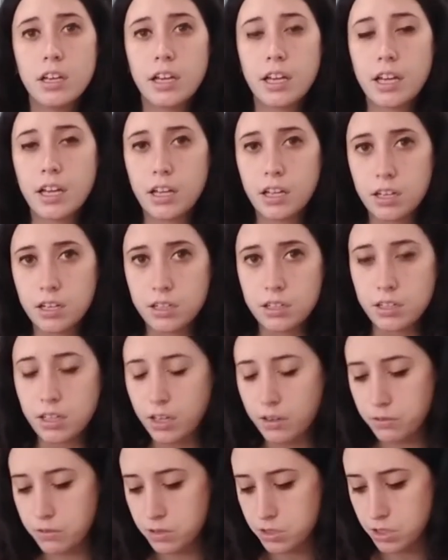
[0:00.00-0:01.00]
And
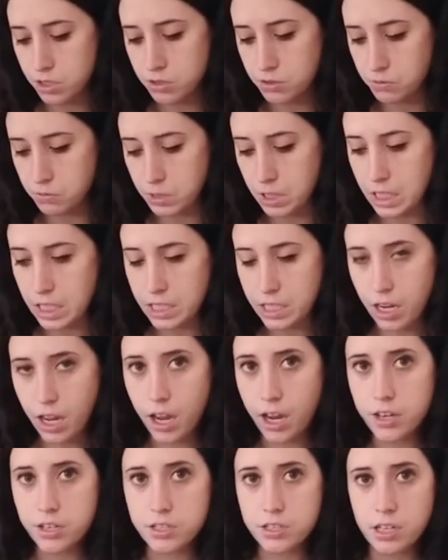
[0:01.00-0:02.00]
I was just really
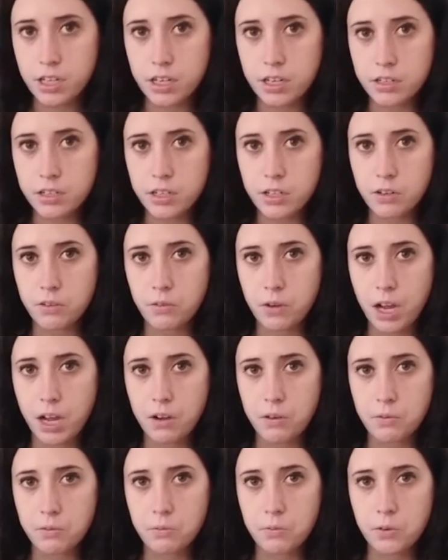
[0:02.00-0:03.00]
touched at, you know,
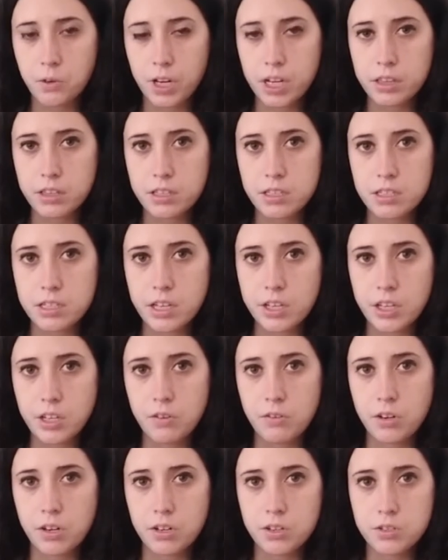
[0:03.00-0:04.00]
how great this
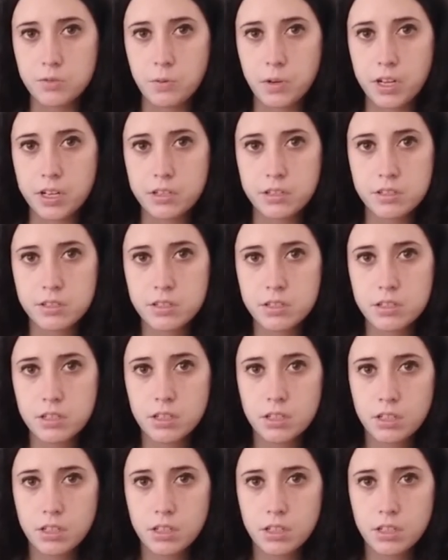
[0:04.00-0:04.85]
NICU nurse was.